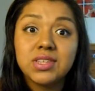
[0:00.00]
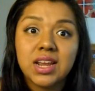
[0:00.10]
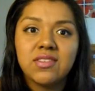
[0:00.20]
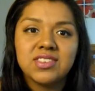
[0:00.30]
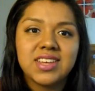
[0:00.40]
it
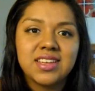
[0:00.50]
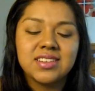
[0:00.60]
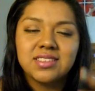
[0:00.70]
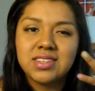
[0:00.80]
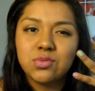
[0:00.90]
every day and
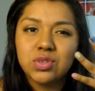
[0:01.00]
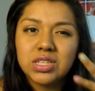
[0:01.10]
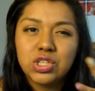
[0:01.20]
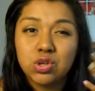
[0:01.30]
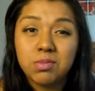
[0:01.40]
it didn't
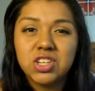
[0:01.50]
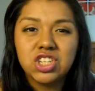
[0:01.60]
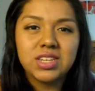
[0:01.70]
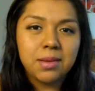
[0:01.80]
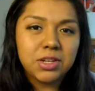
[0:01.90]
really do
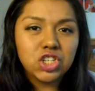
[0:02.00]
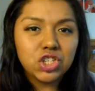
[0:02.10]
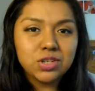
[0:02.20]
much damage